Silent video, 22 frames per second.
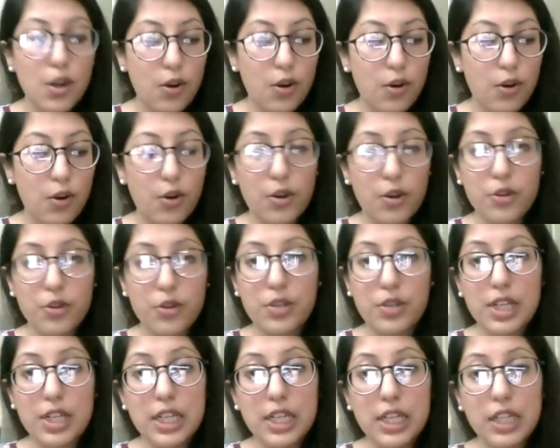or
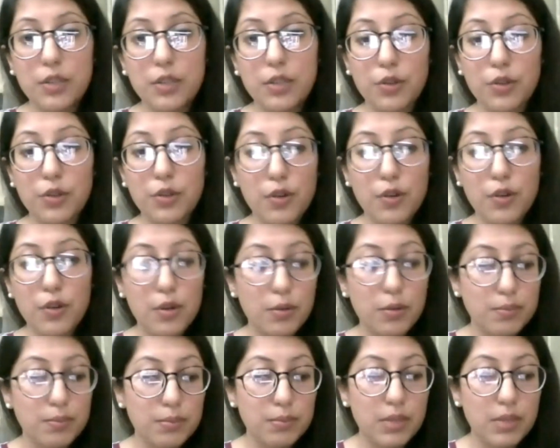really, you
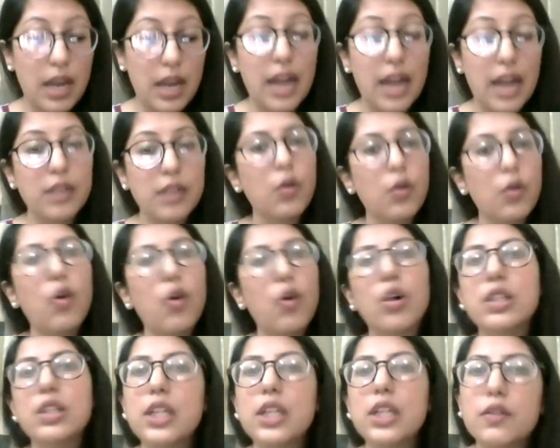know, had
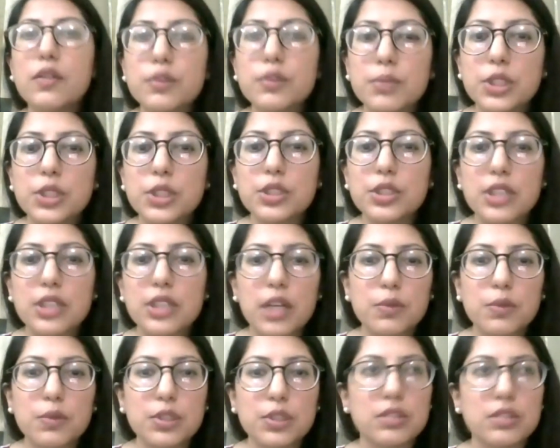all the information
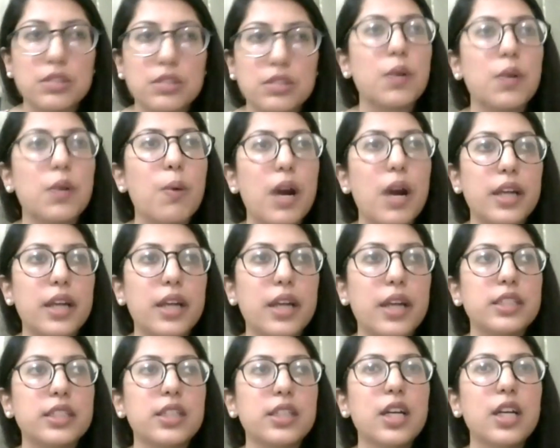that was
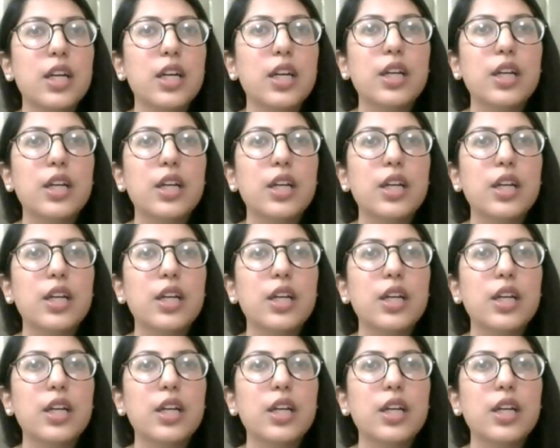required